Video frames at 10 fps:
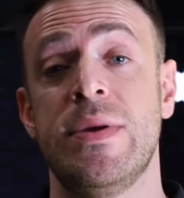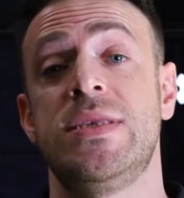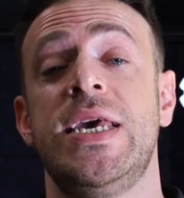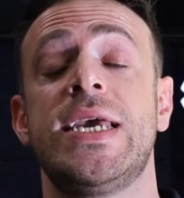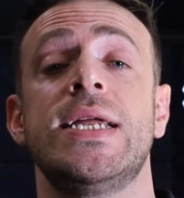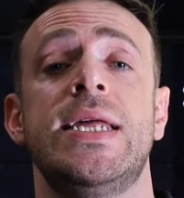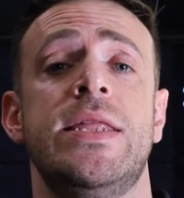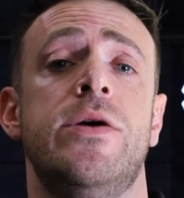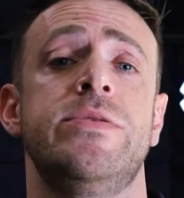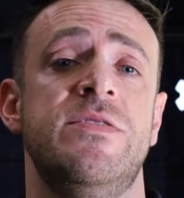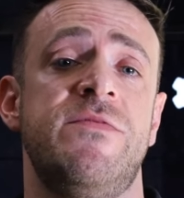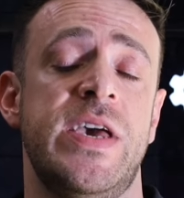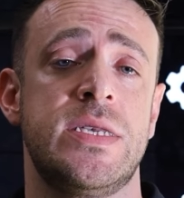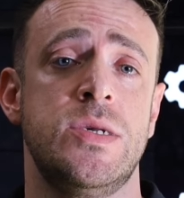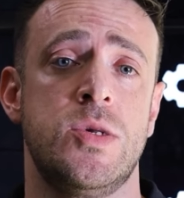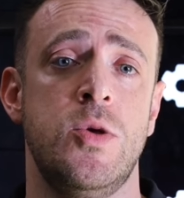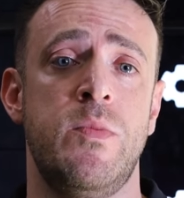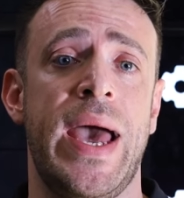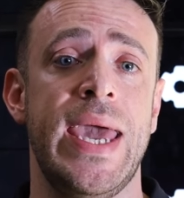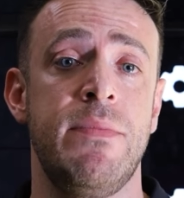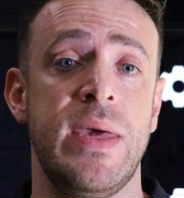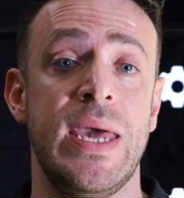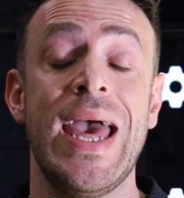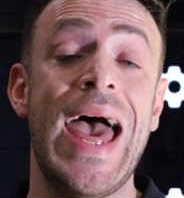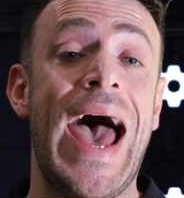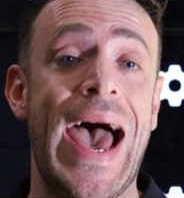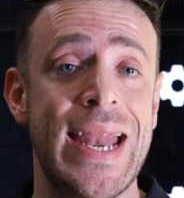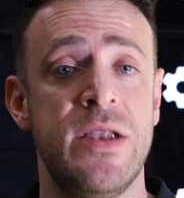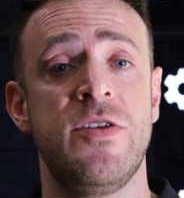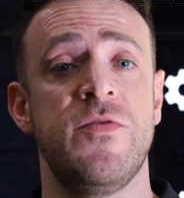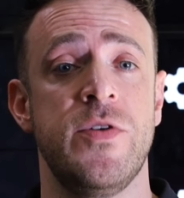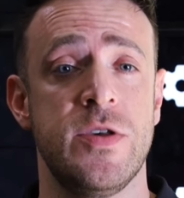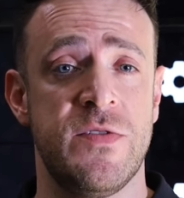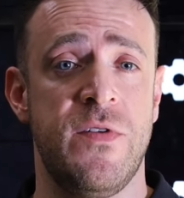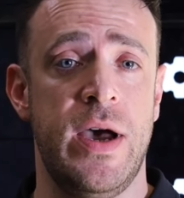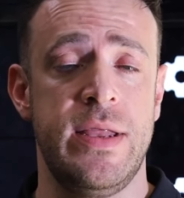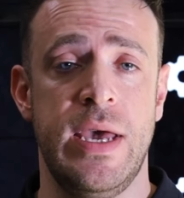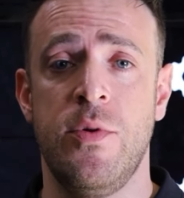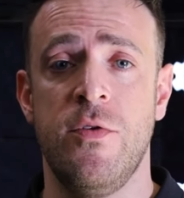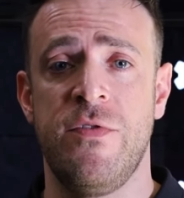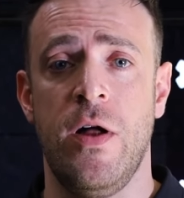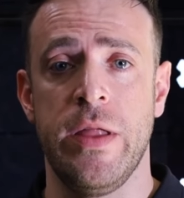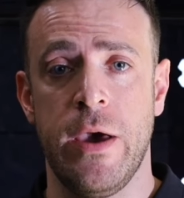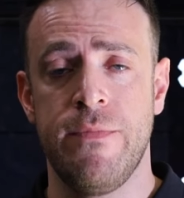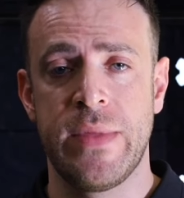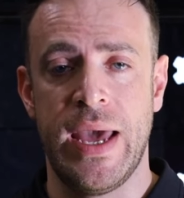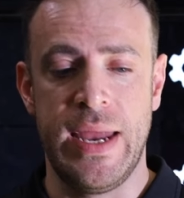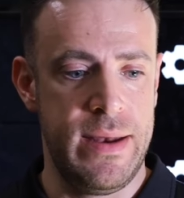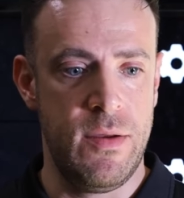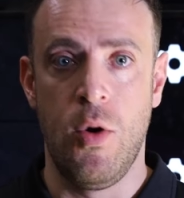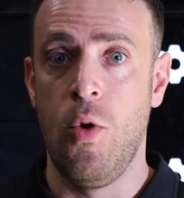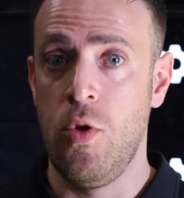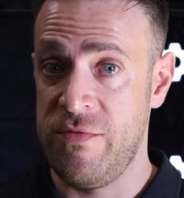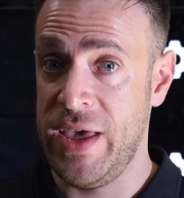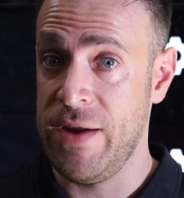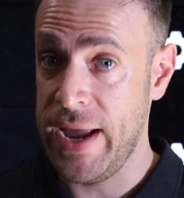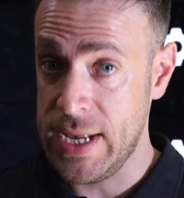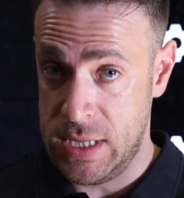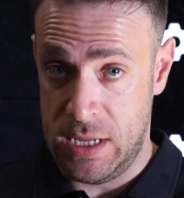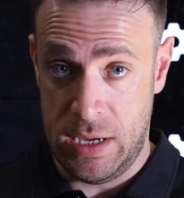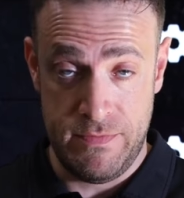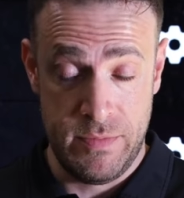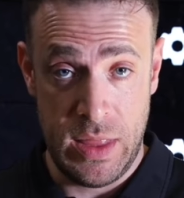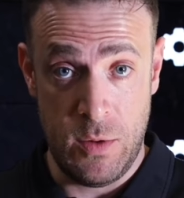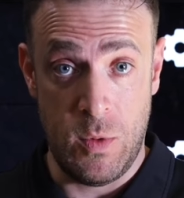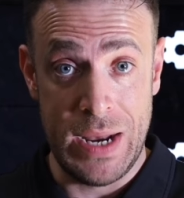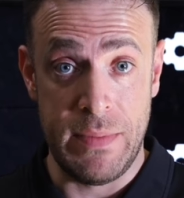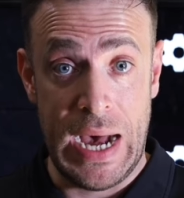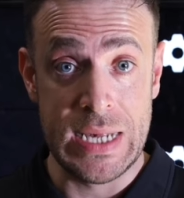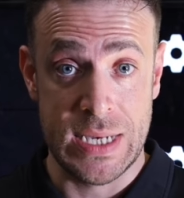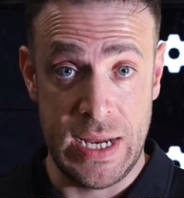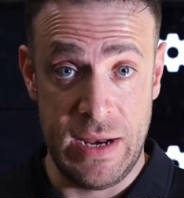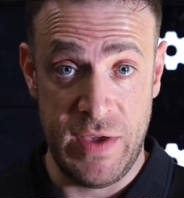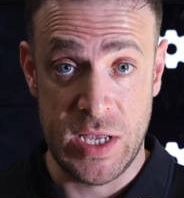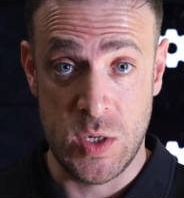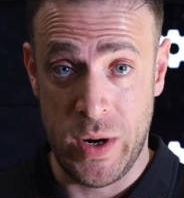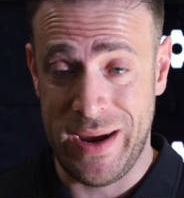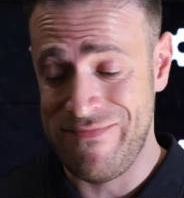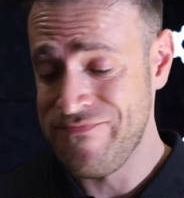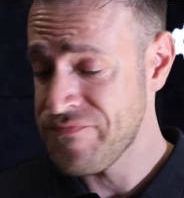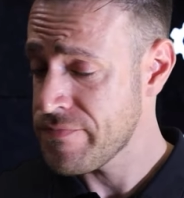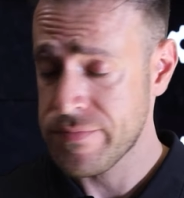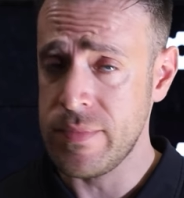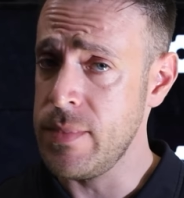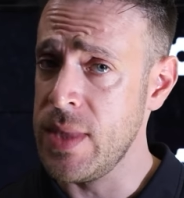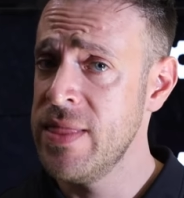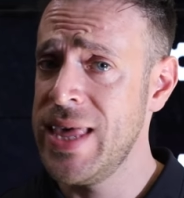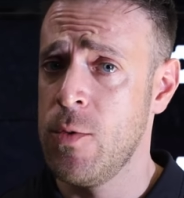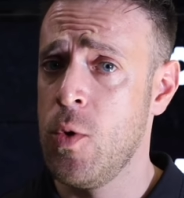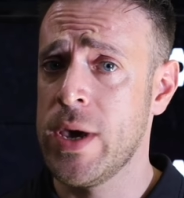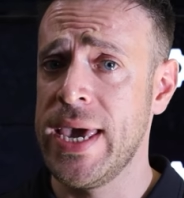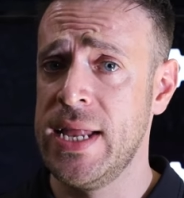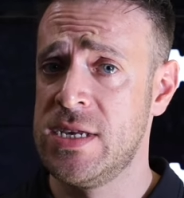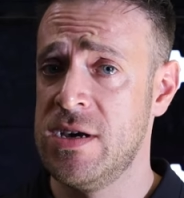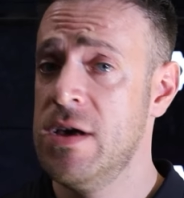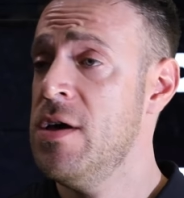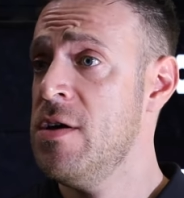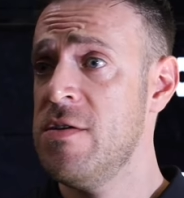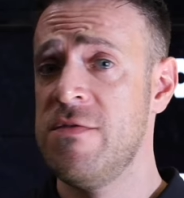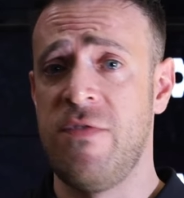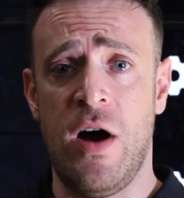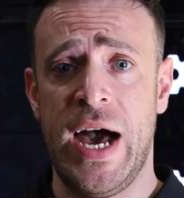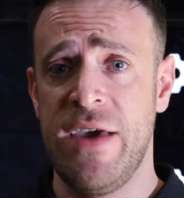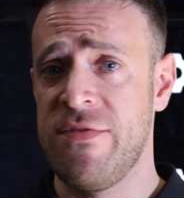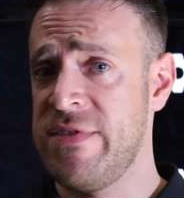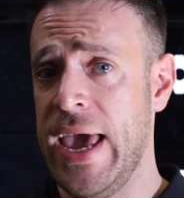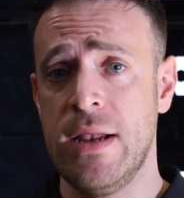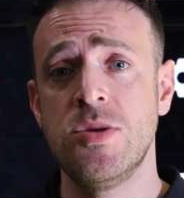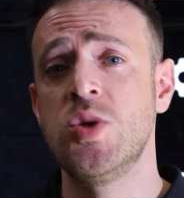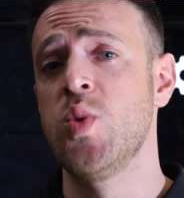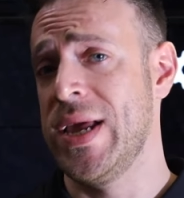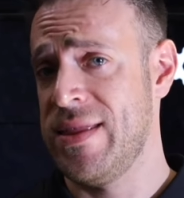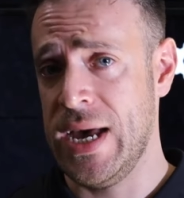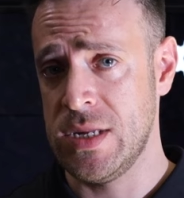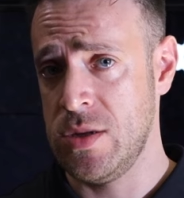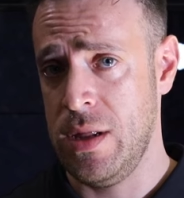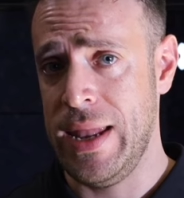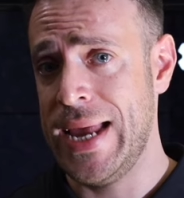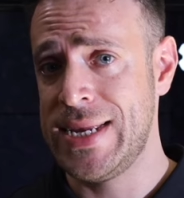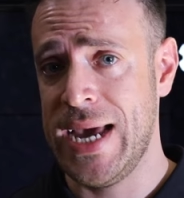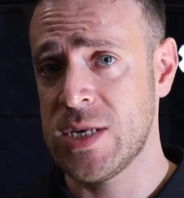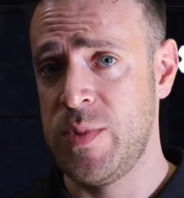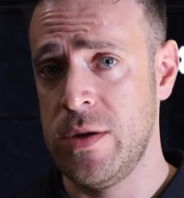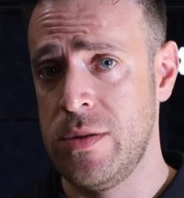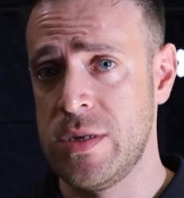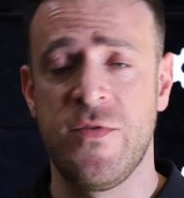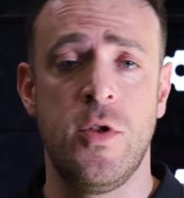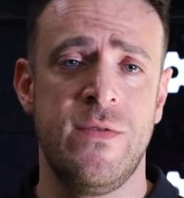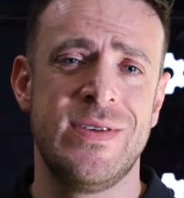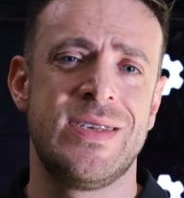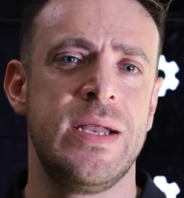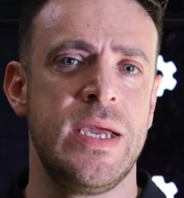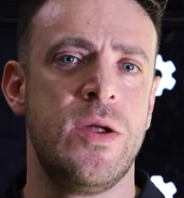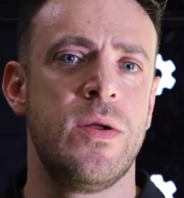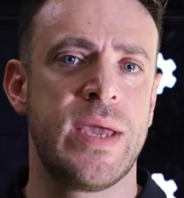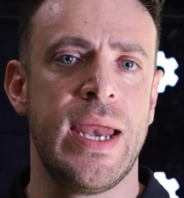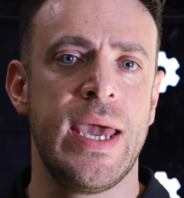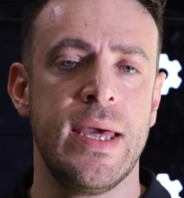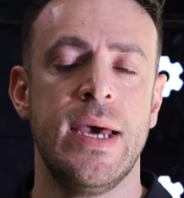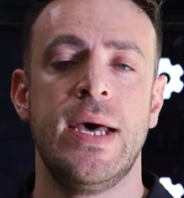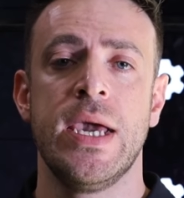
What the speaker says: particularly those investors who maybe hadn't diversified their portfolio and had all of their eggs in the one basket in Victoria. And they're walking into $5,000, $10,000, $20,000 land tax bills. If all of a sudden you're not getting